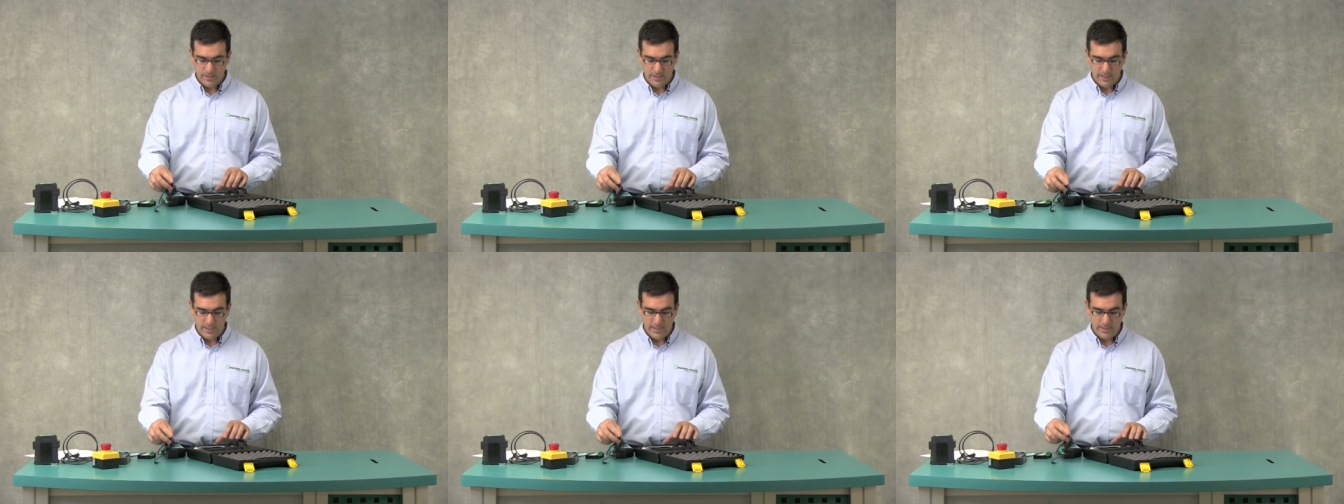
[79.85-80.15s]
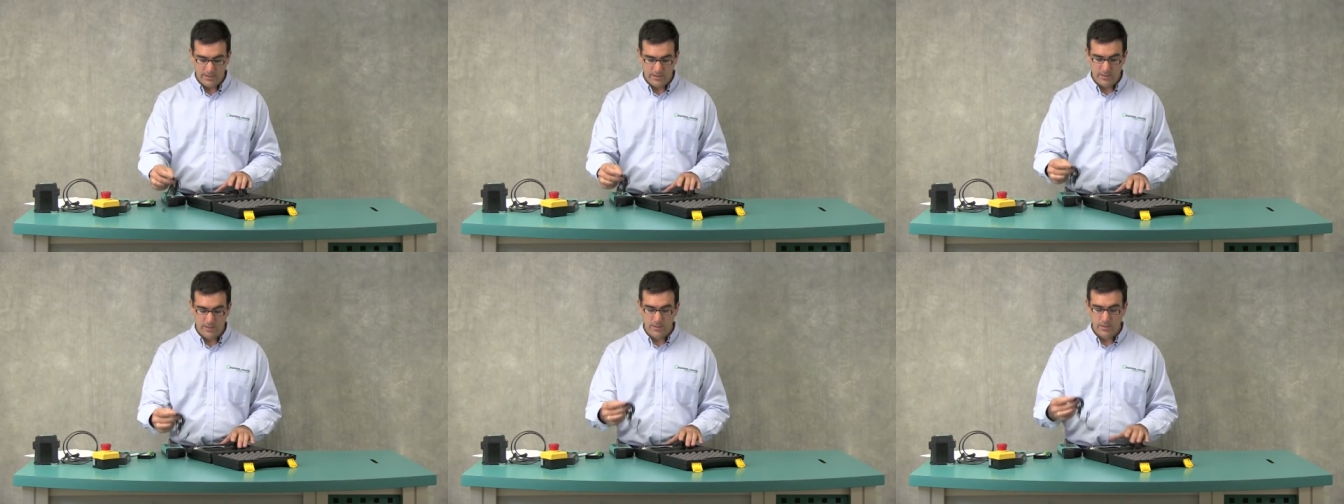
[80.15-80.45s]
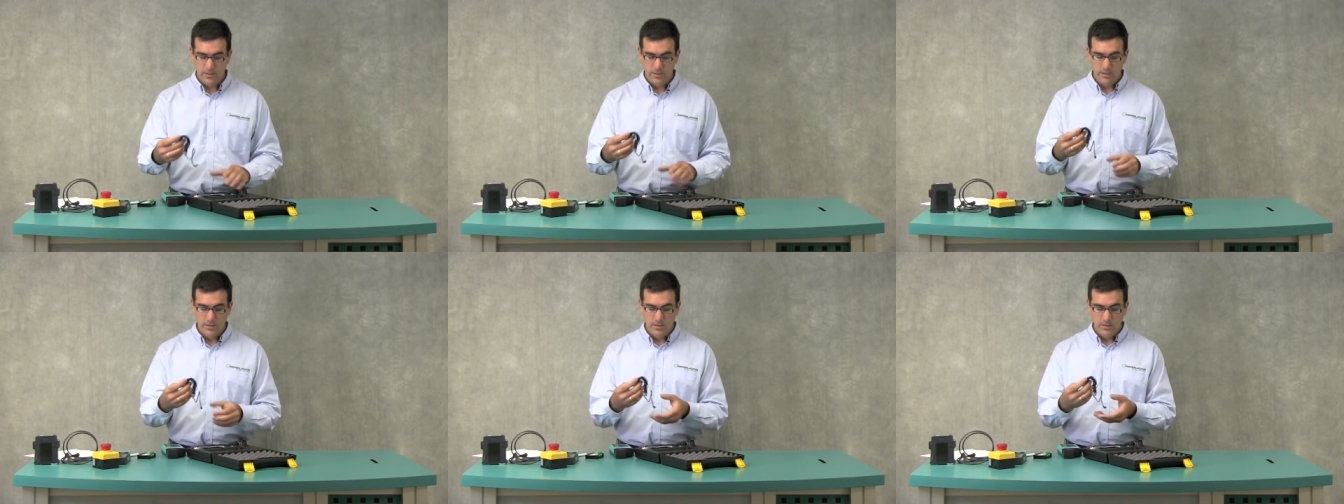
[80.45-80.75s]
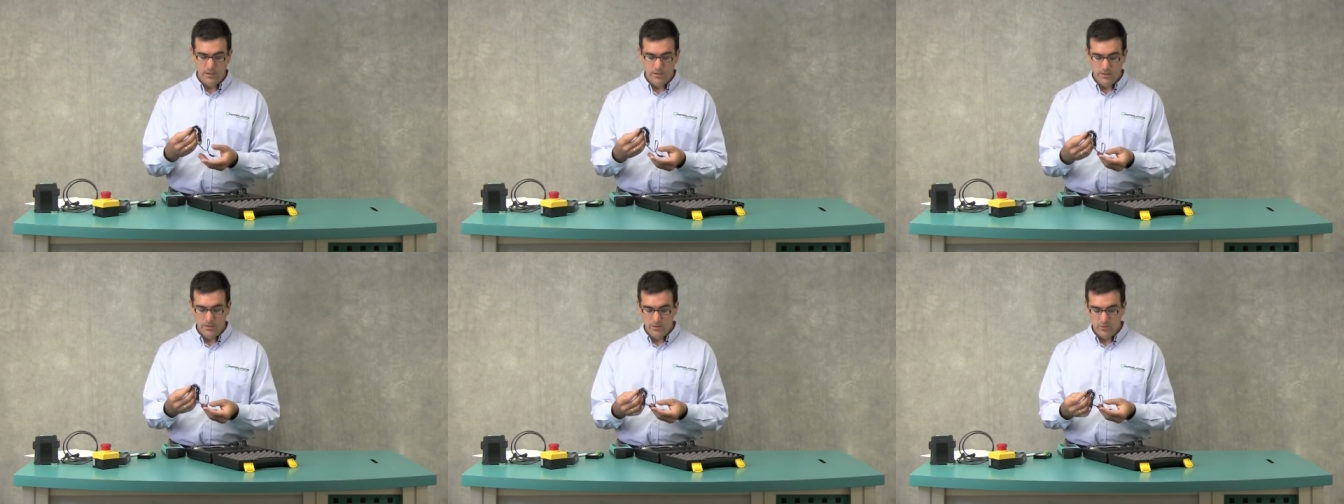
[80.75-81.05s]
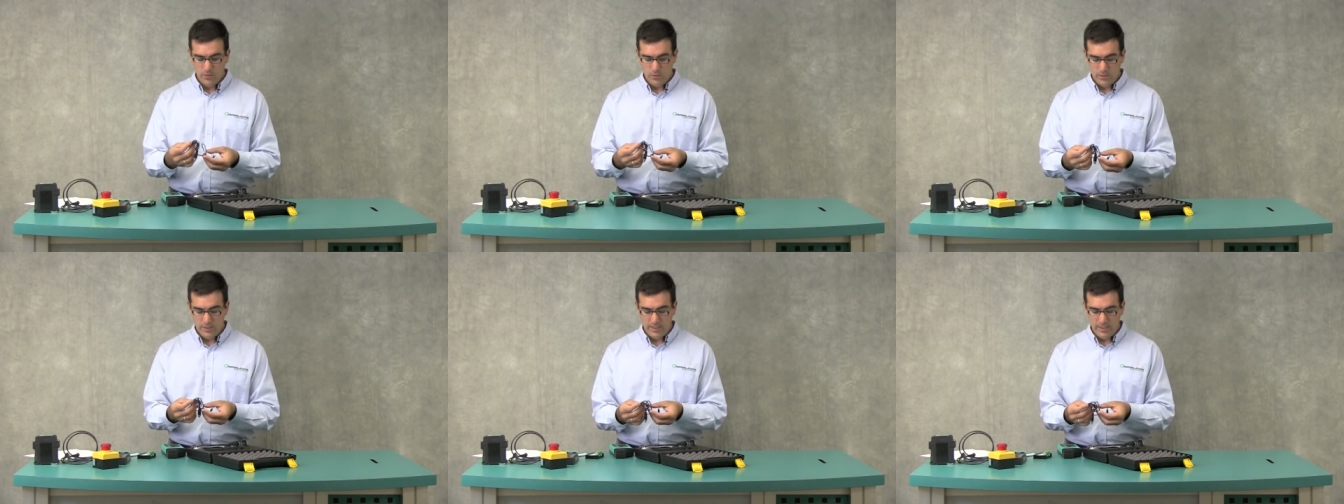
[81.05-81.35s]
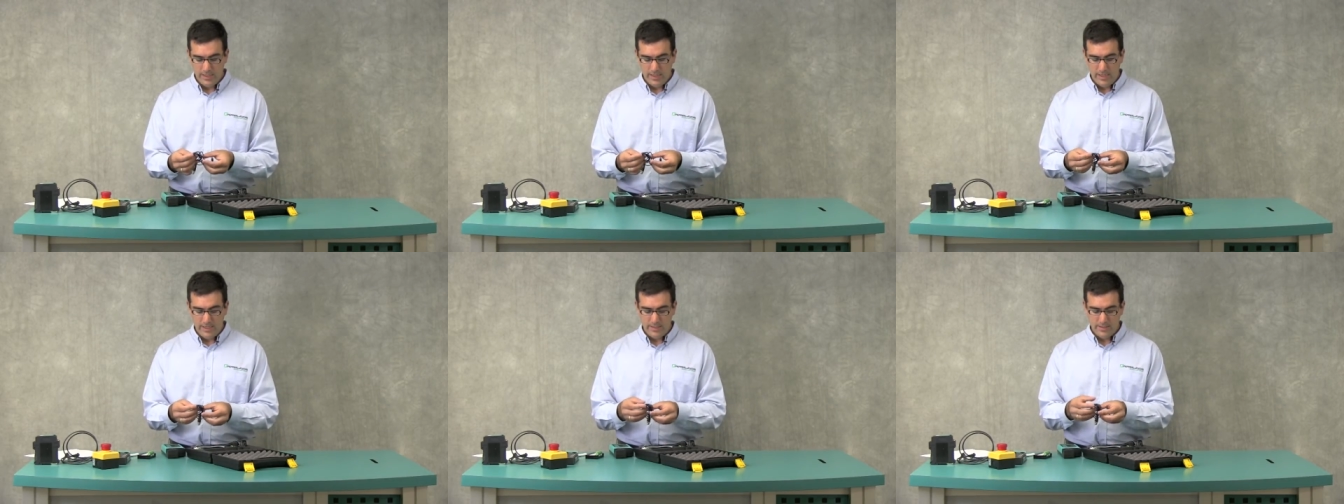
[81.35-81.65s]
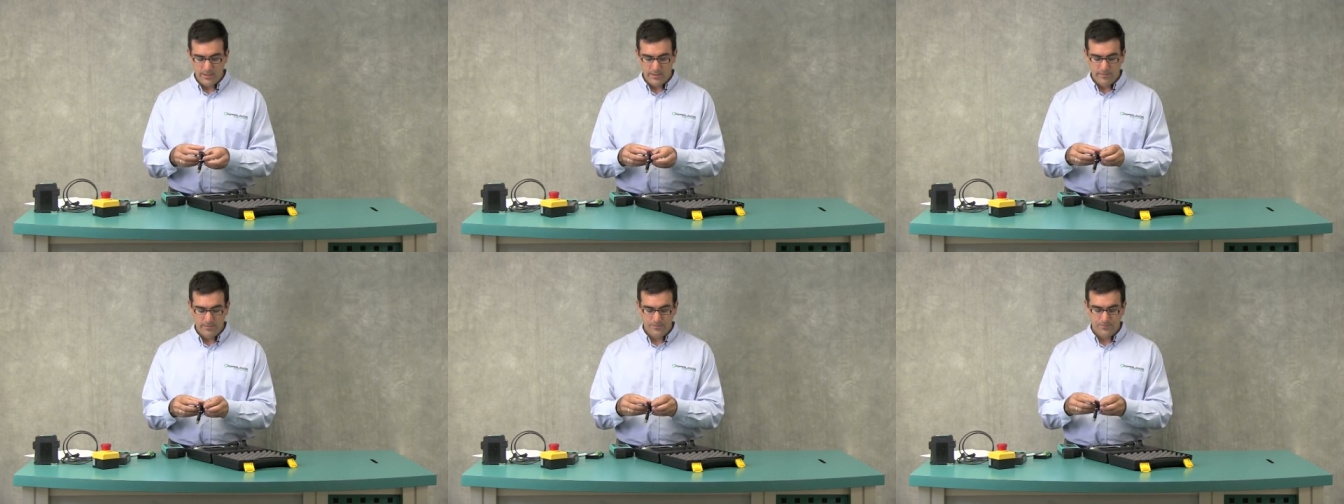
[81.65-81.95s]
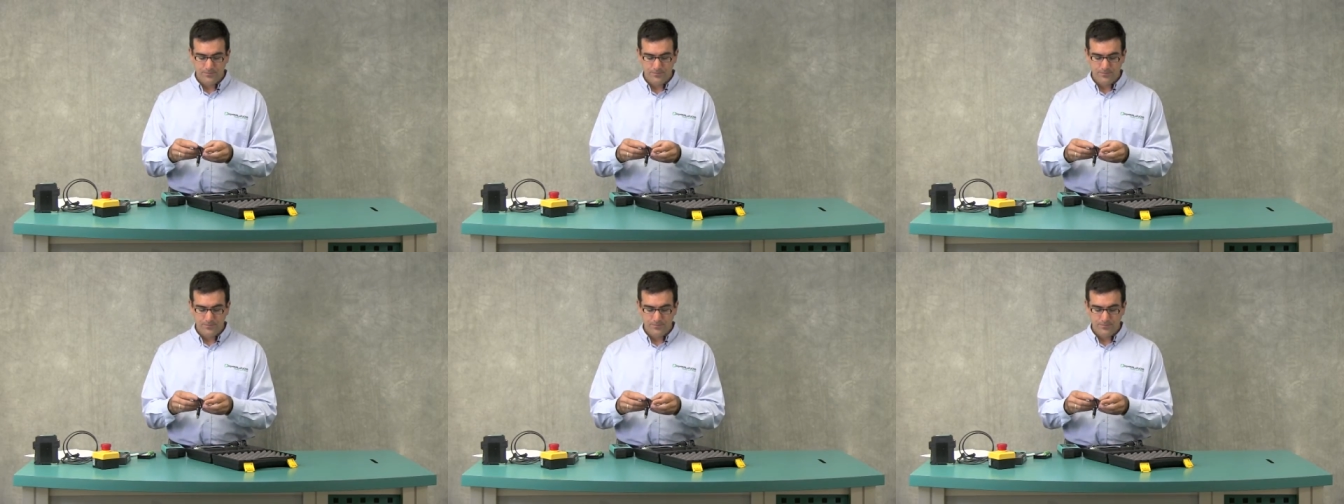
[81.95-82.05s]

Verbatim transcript: kit. We got